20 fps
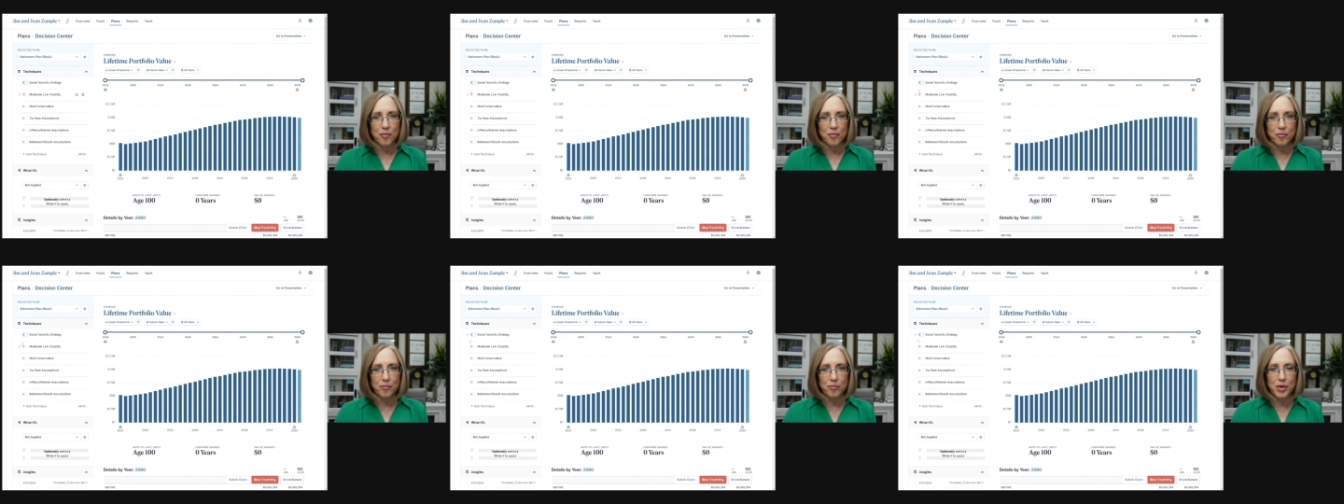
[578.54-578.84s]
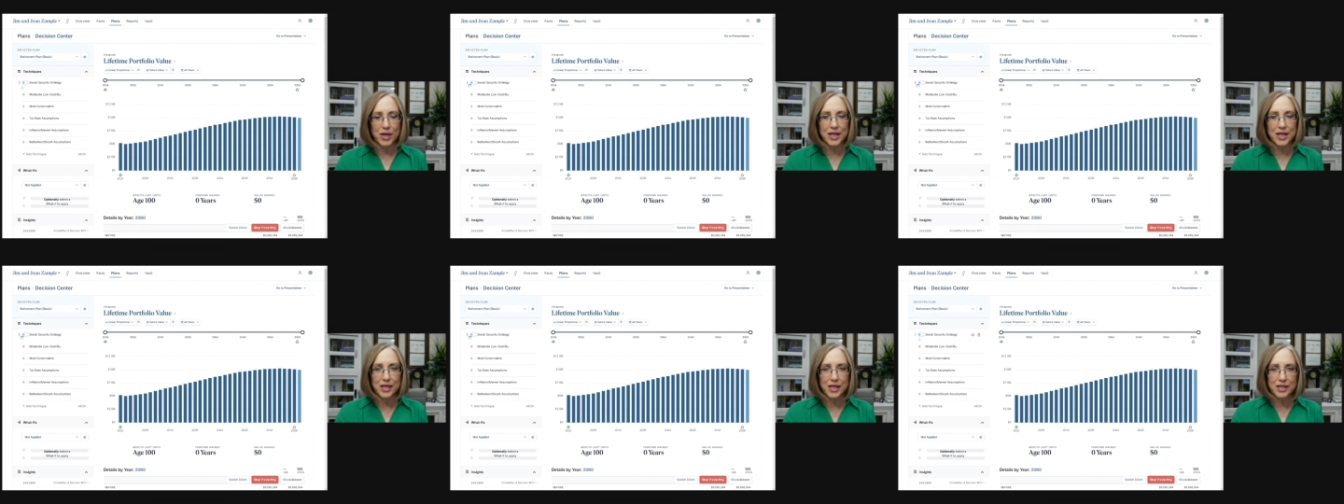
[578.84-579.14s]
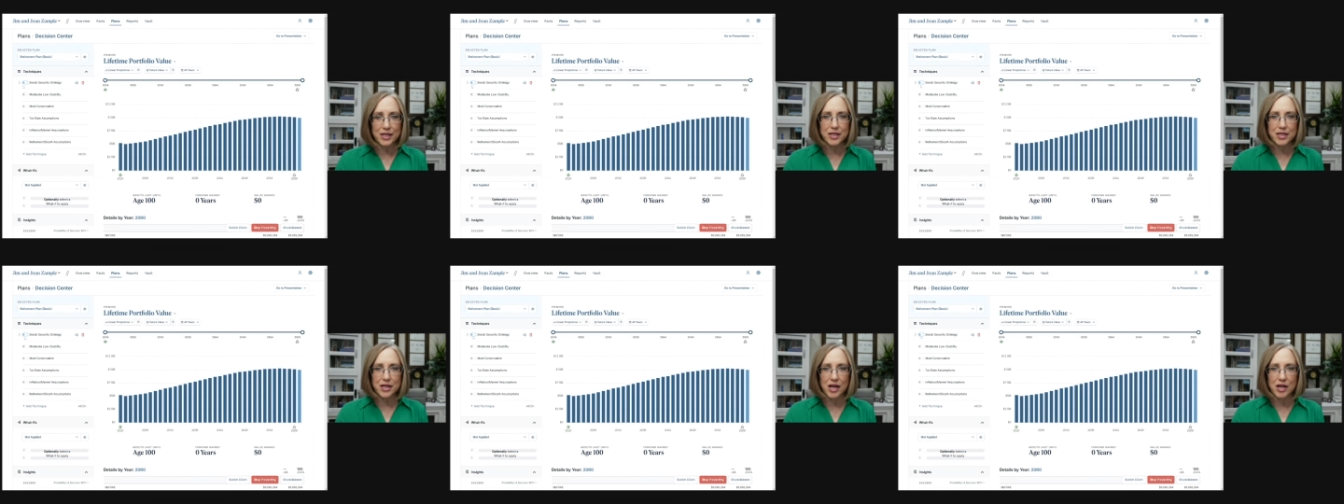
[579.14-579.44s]
But
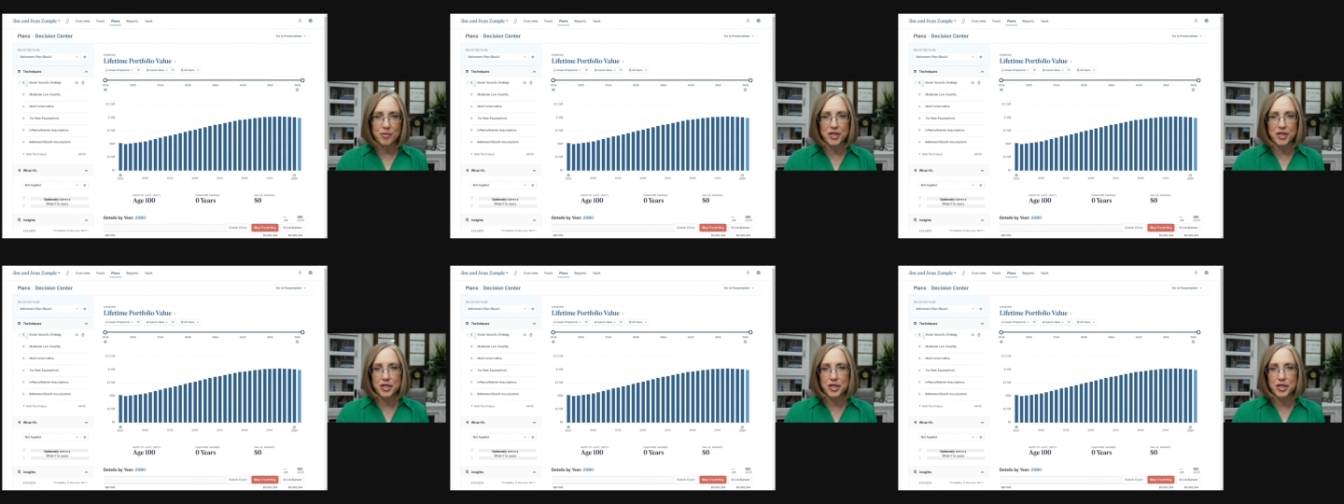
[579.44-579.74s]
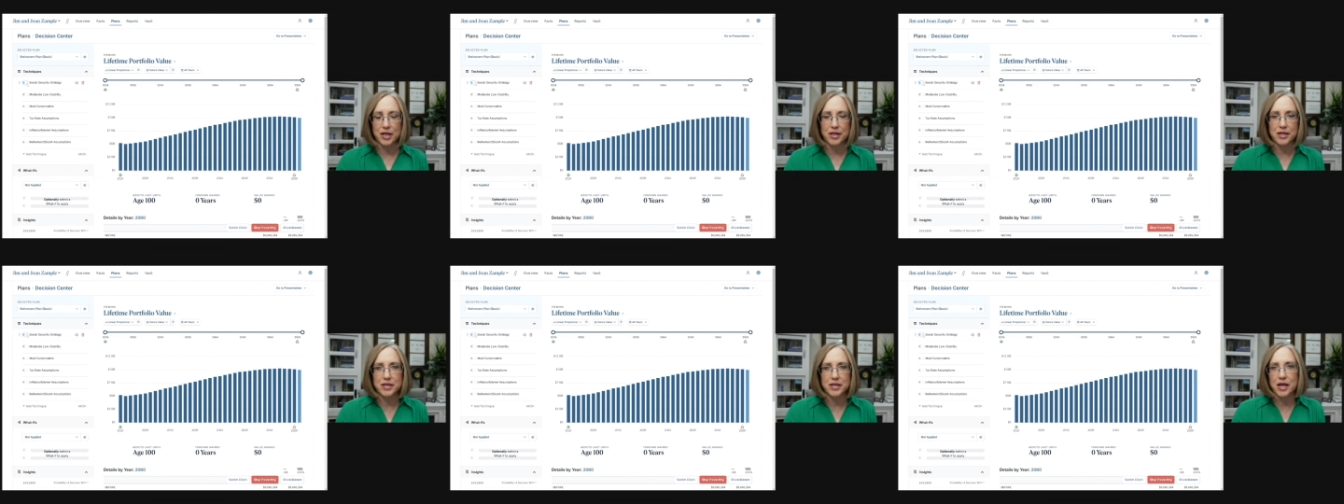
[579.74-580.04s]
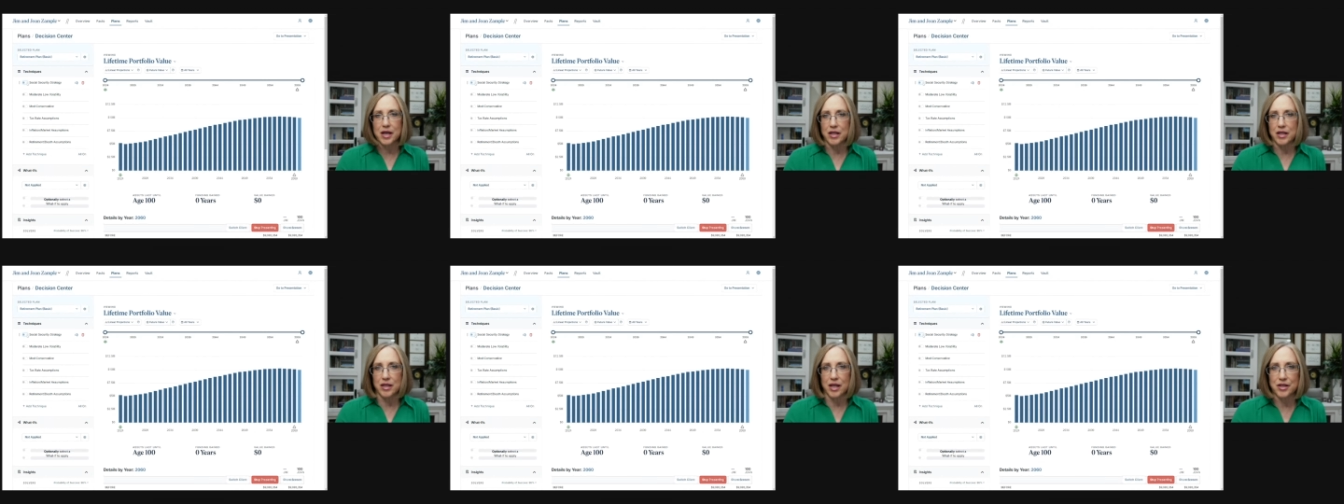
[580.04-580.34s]
this time, instead of
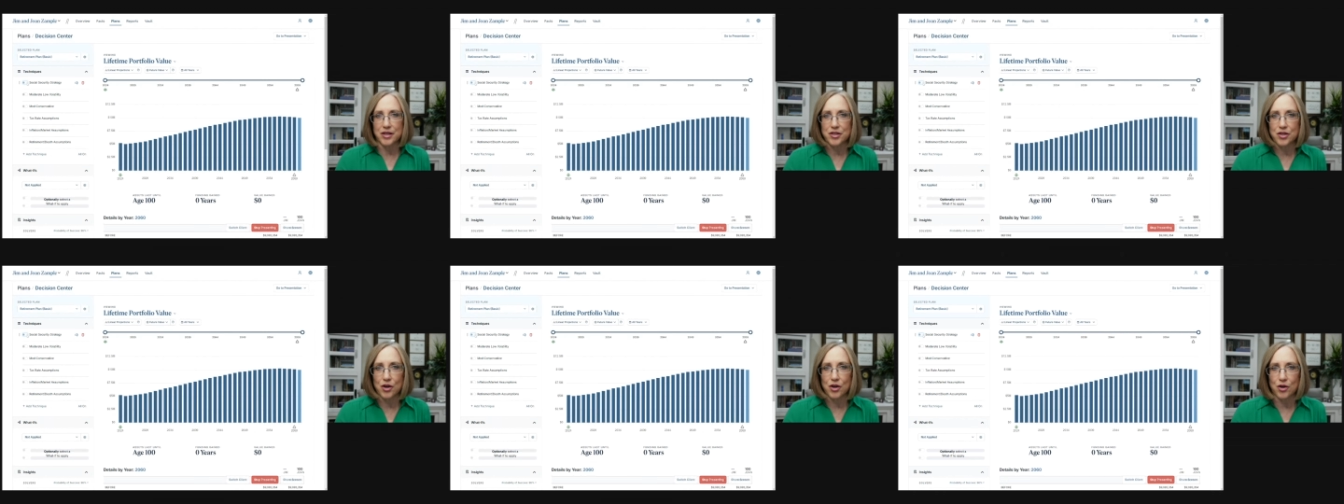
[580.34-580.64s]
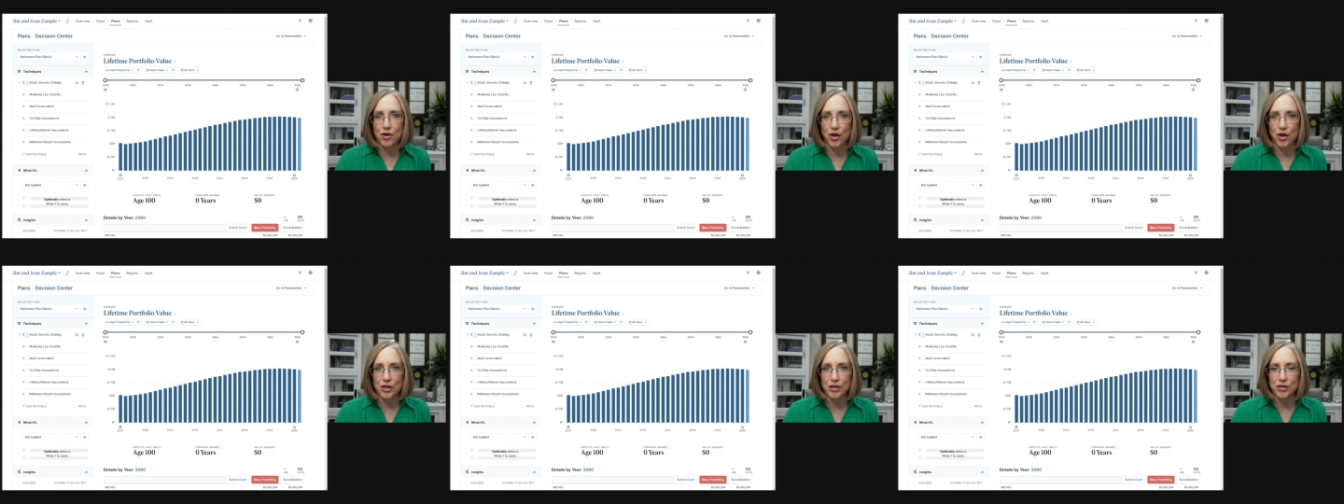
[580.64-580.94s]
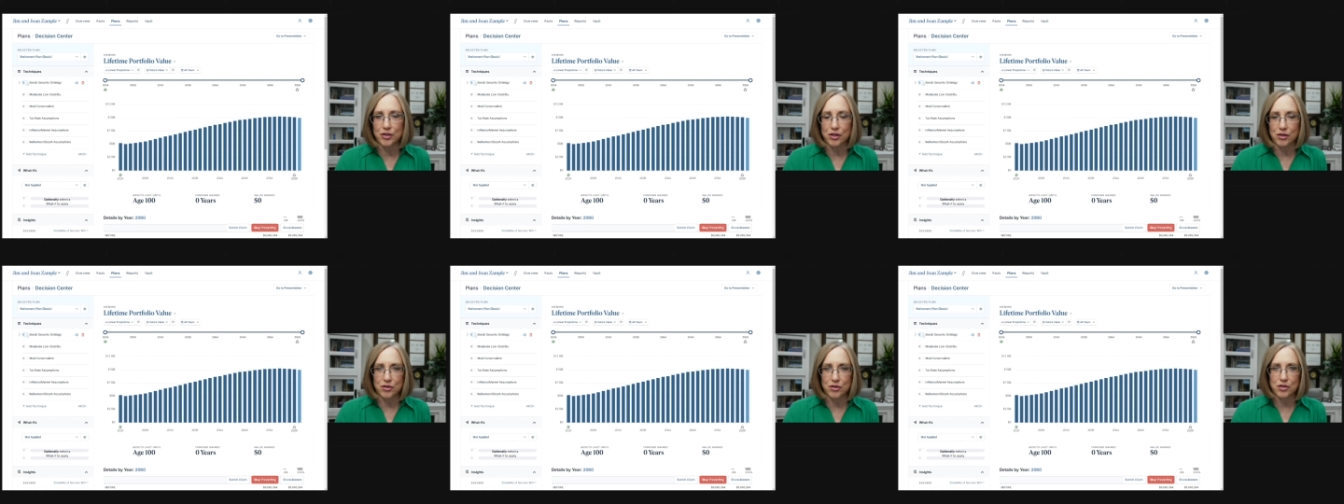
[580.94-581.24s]
saying they turn on
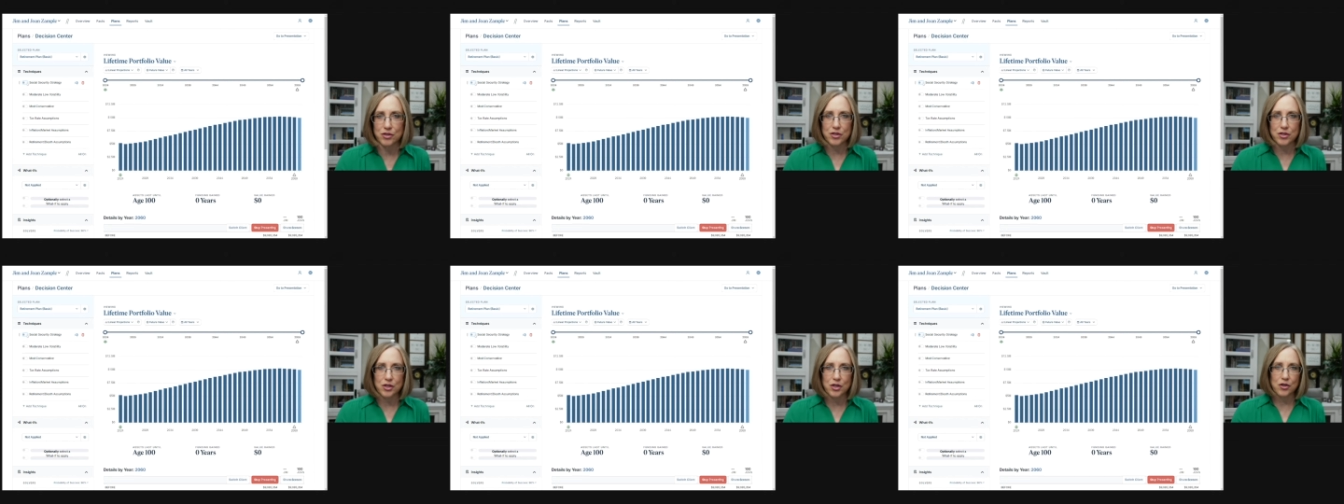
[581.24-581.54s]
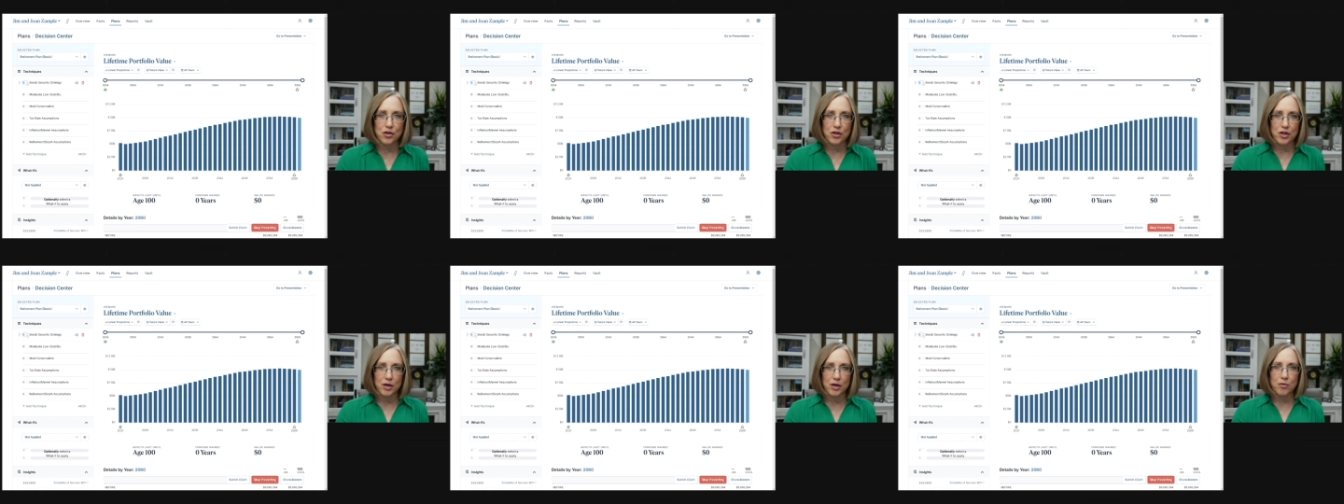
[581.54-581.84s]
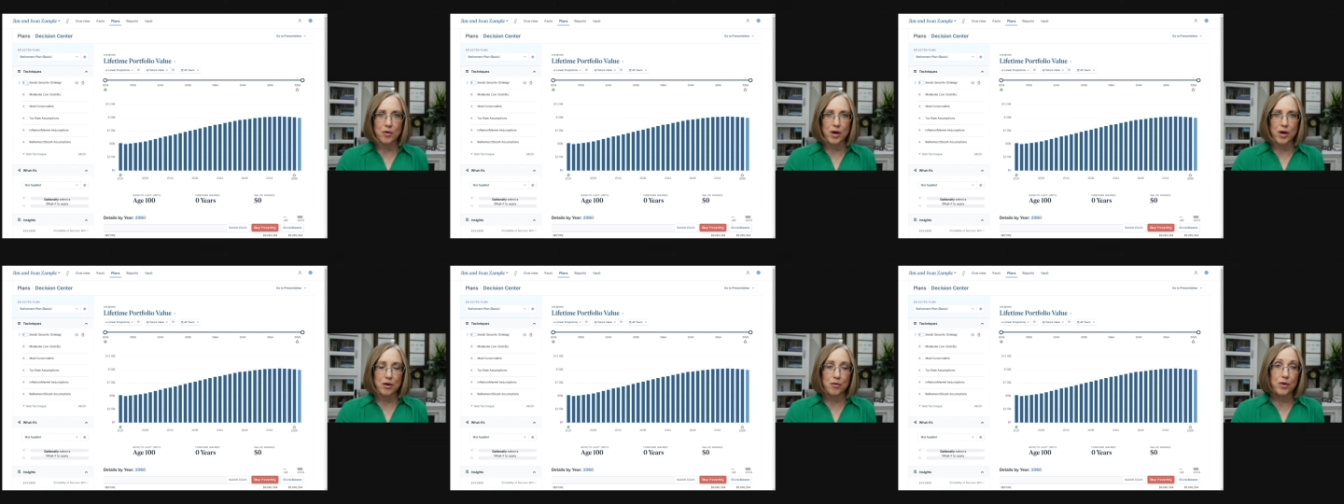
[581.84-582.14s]
Social Security
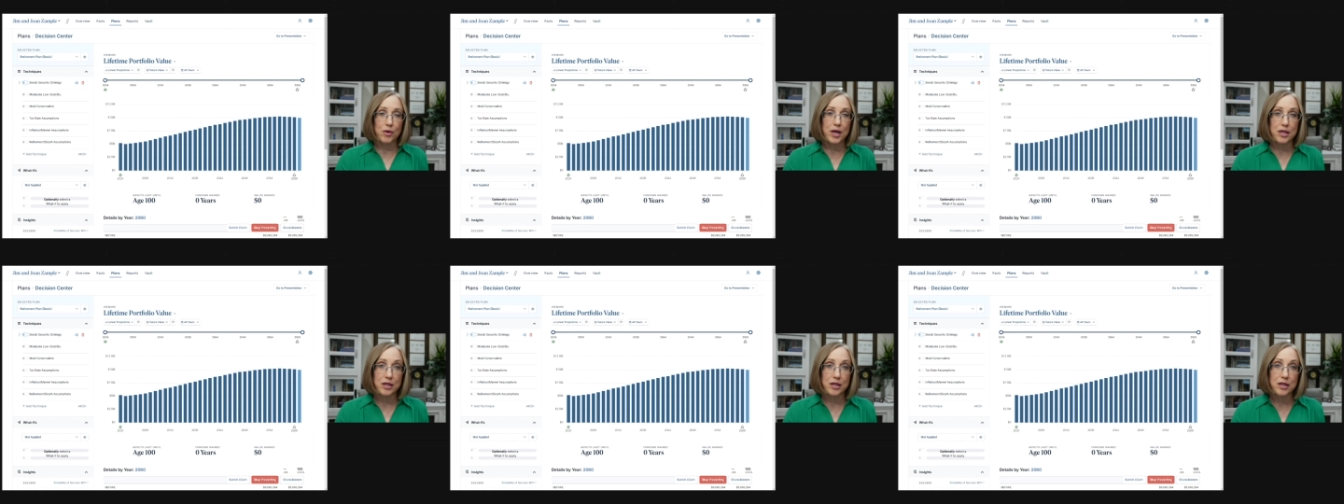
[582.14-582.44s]
right away,